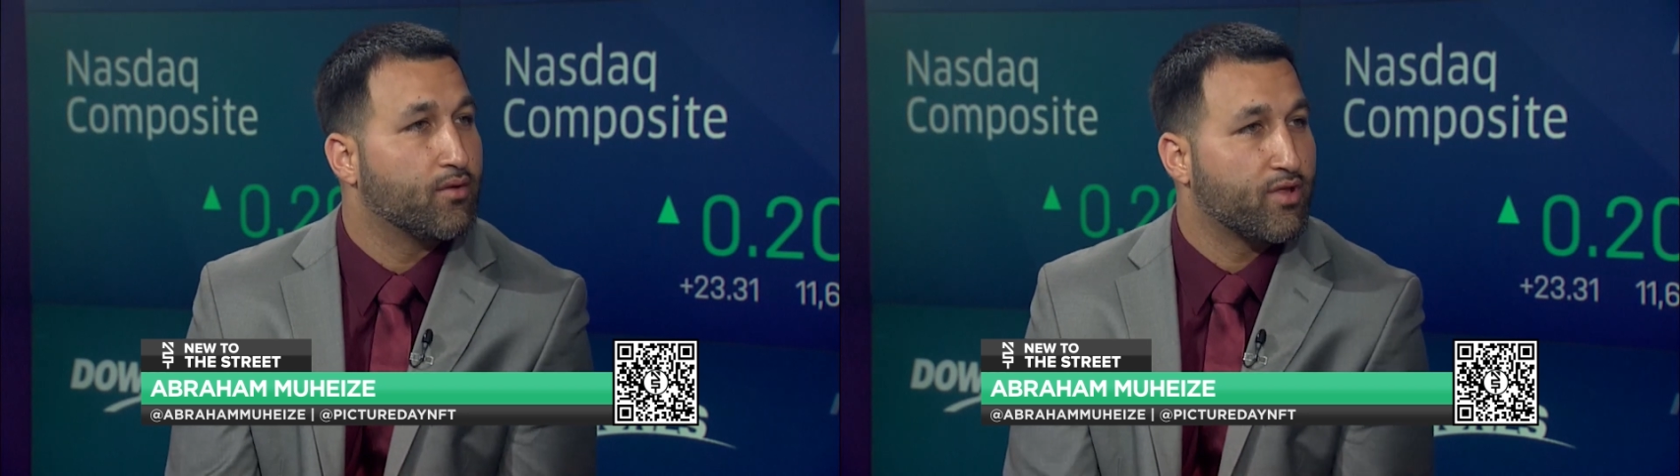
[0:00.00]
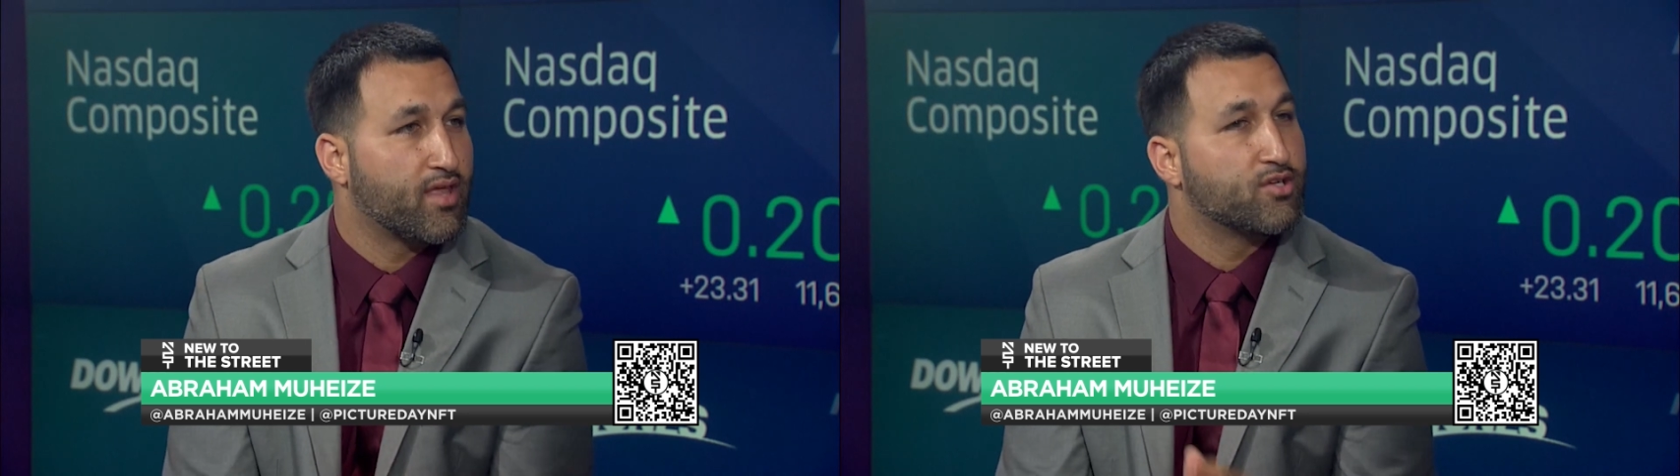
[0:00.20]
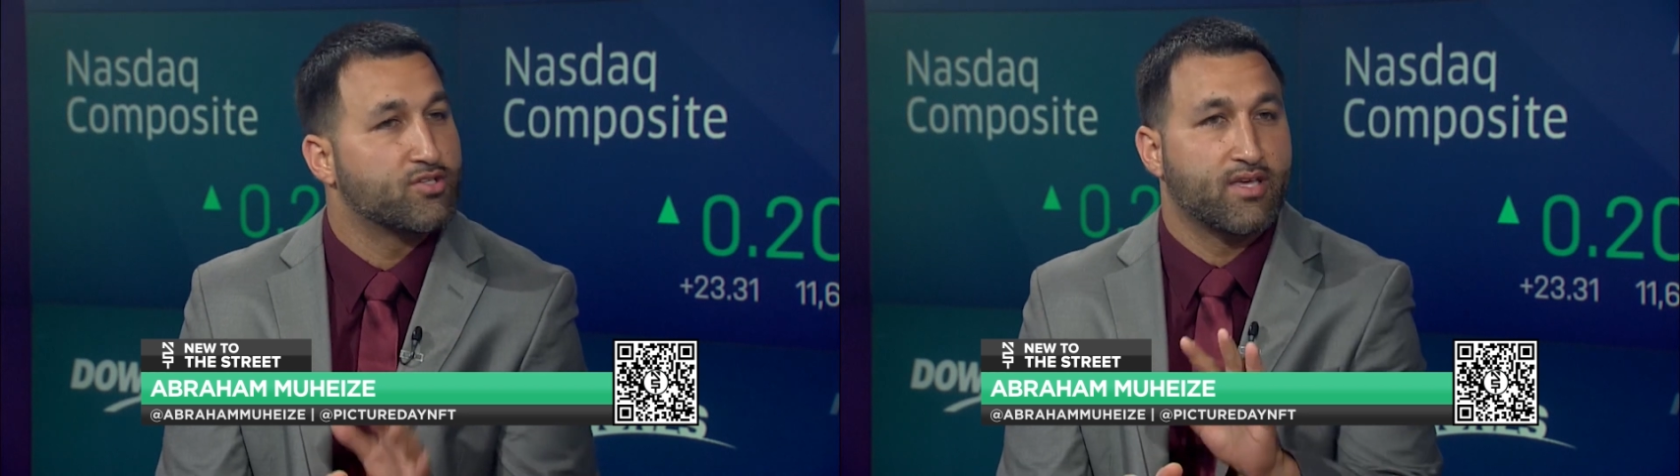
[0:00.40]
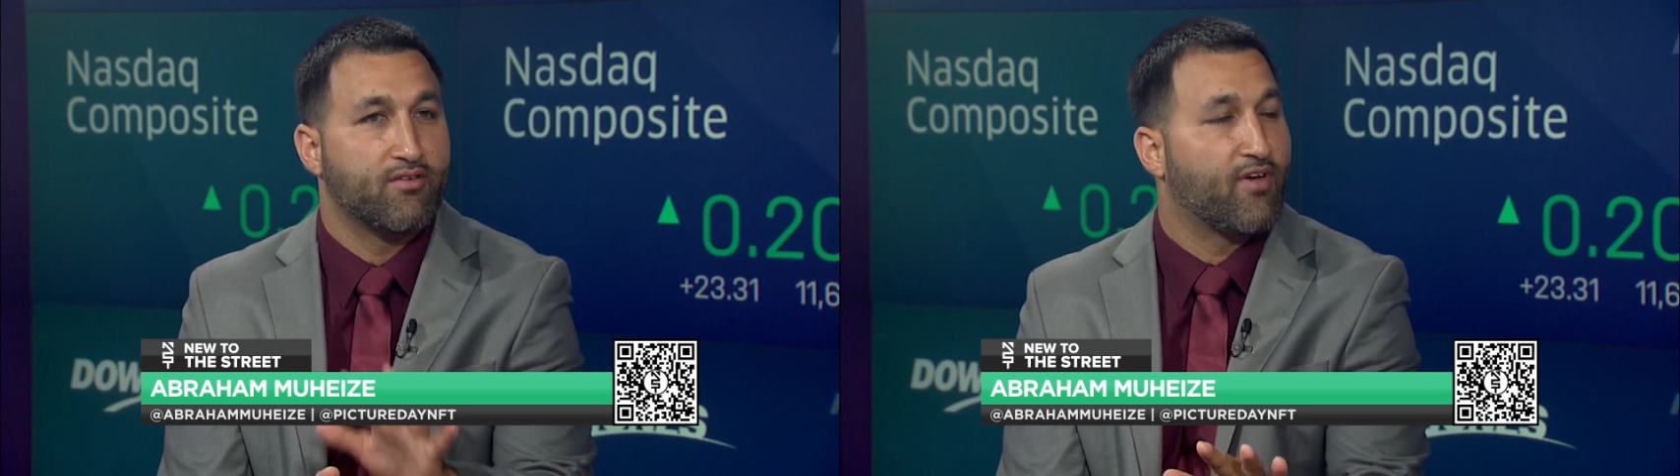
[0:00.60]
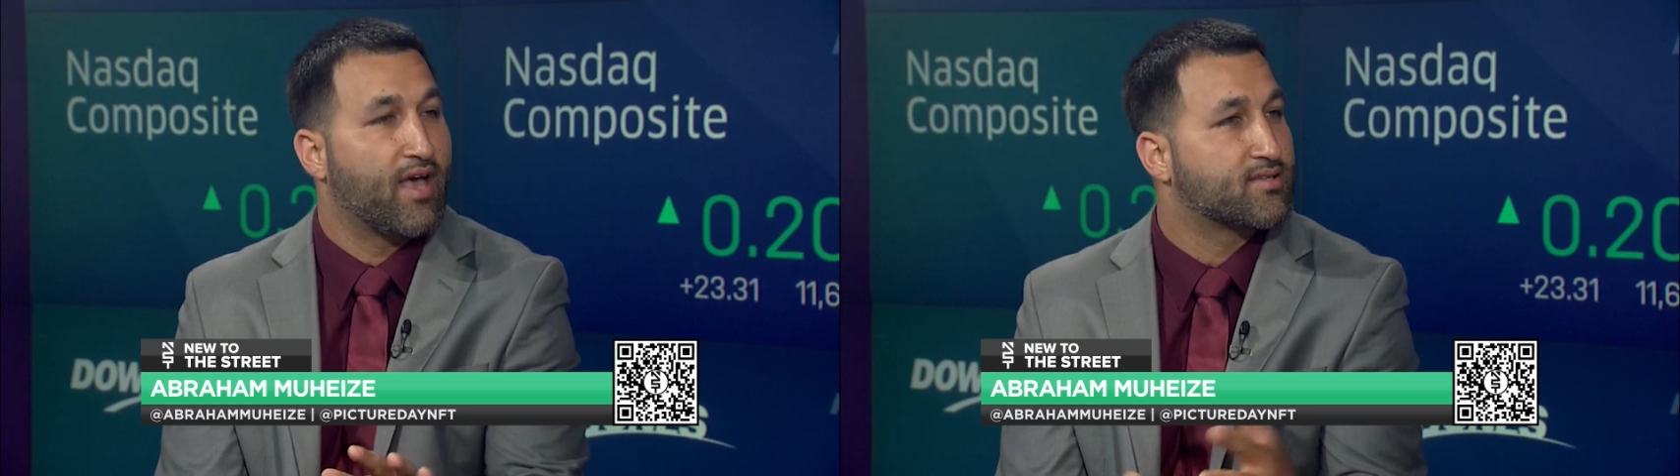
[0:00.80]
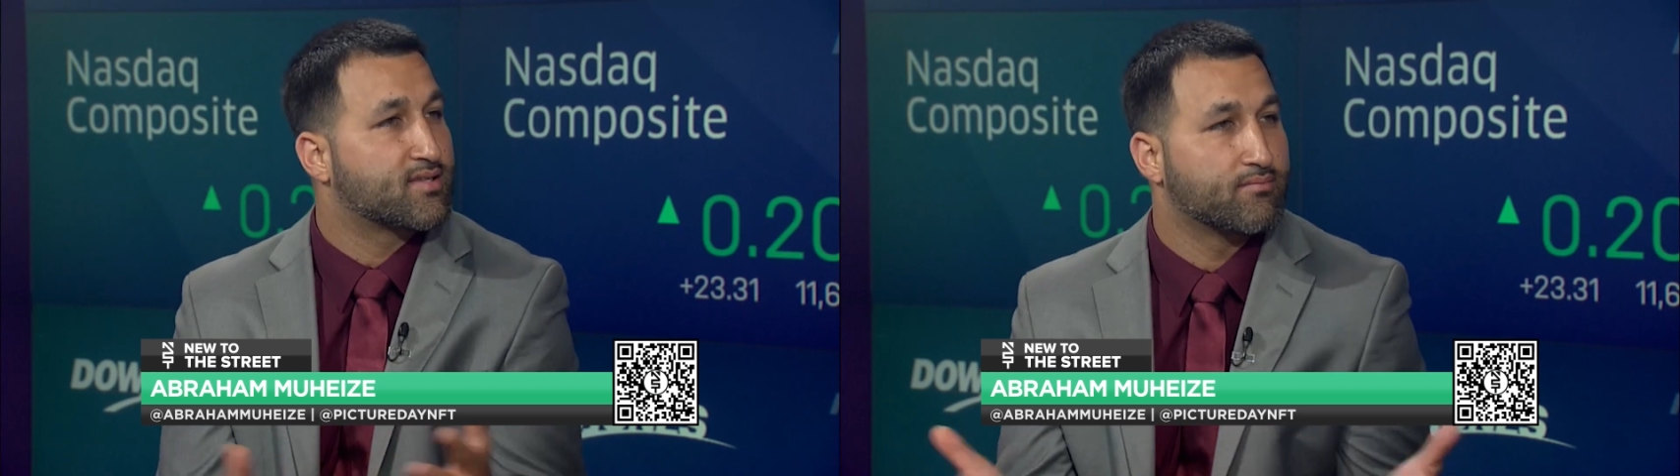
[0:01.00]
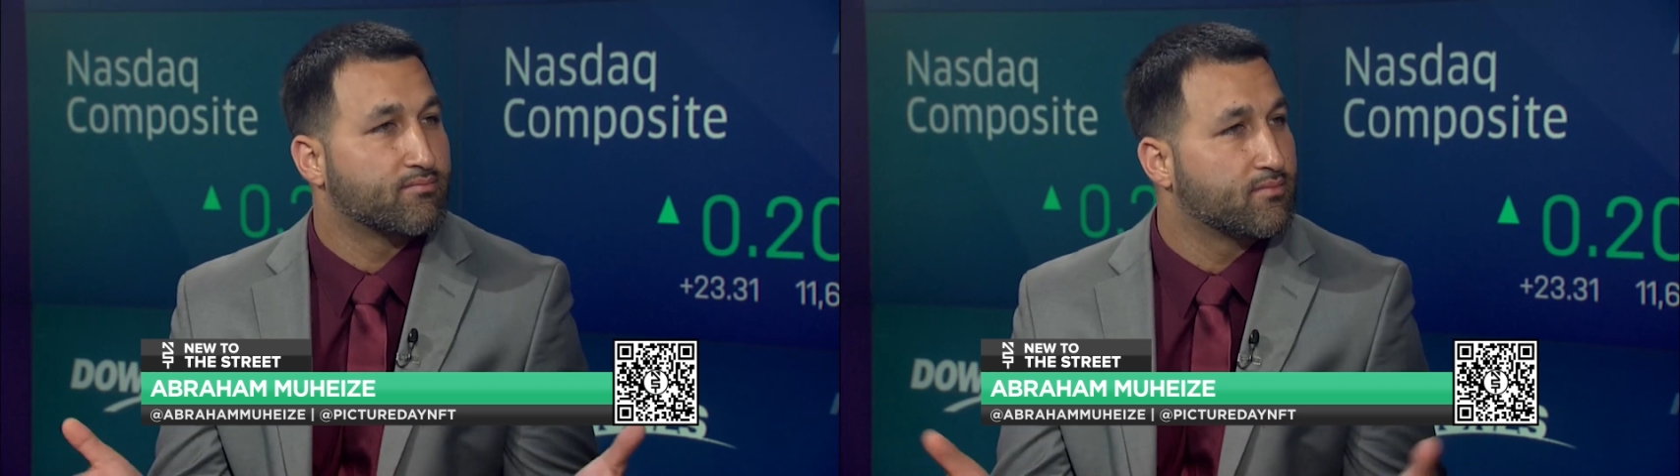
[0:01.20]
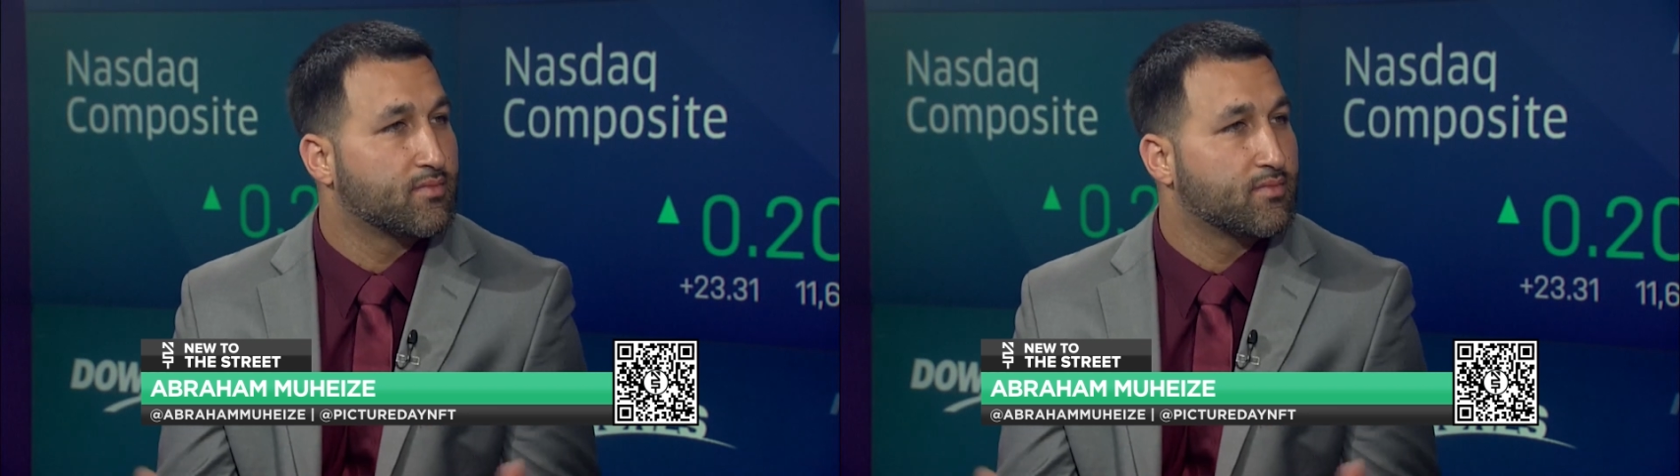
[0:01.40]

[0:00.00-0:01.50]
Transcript: where they usually invest and